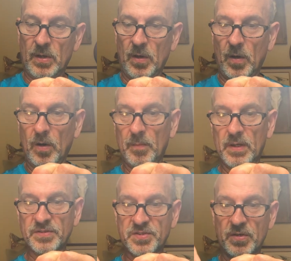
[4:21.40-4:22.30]

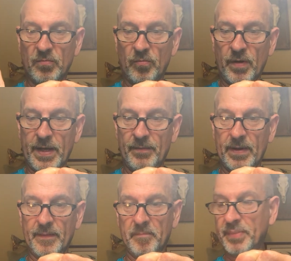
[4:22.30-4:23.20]
Almost to right
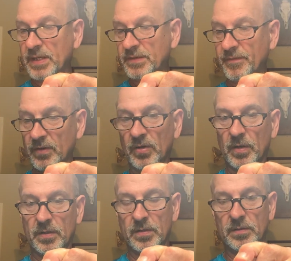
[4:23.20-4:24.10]
around the bend of the hook.